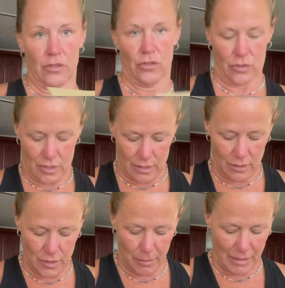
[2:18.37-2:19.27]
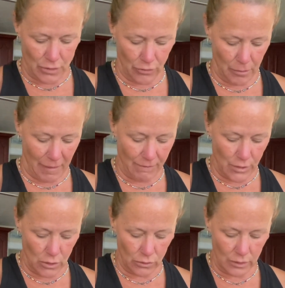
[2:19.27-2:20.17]
is just a spacer for my
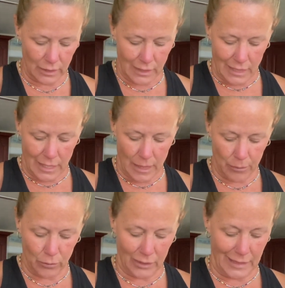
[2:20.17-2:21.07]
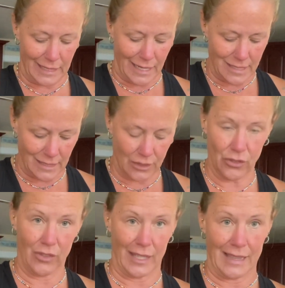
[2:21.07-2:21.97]
phone, really nicely,
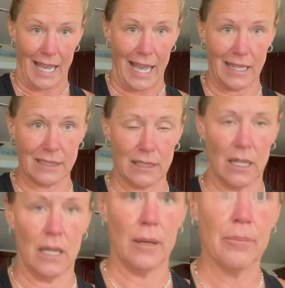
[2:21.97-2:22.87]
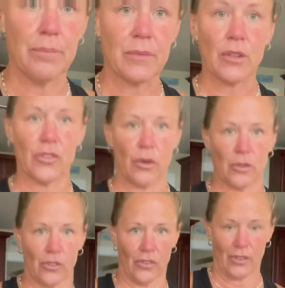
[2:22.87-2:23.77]
just like that. So it
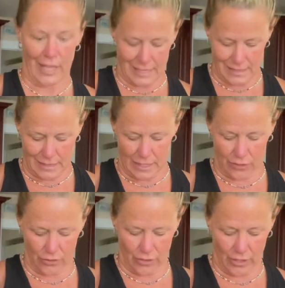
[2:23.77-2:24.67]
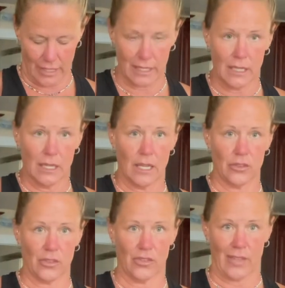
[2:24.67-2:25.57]
just slides in there, sorry. It
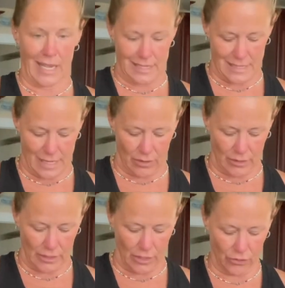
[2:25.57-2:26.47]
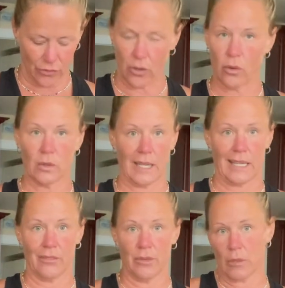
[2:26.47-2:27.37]
just slides down in there. So
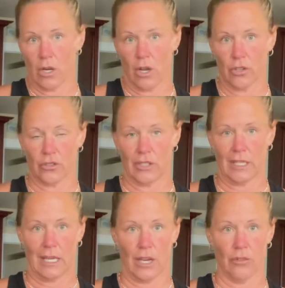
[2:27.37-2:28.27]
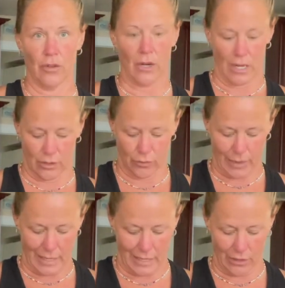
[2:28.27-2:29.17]
if someone calls you need to get your phone out, it's right
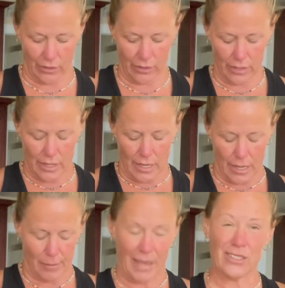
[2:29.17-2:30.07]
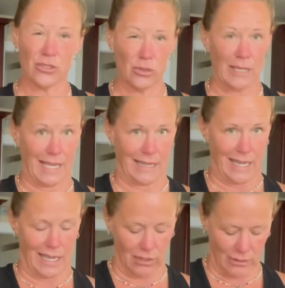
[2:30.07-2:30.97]
here. I do like
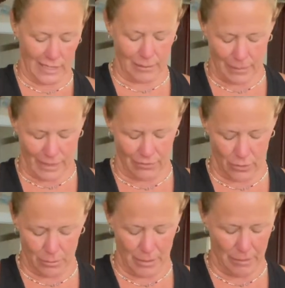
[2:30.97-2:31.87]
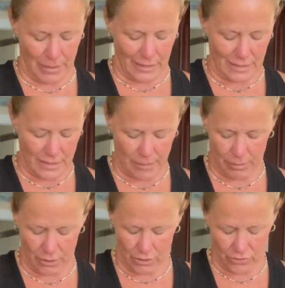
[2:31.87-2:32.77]
that. I don't like my phone being behind a
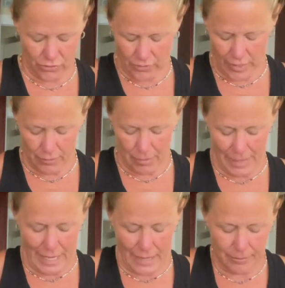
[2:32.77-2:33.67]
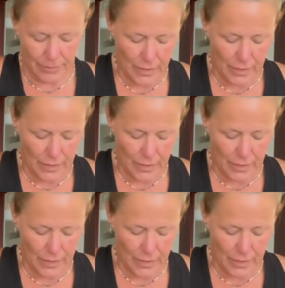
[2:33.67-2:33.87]
zipper. It's just kind of a pain.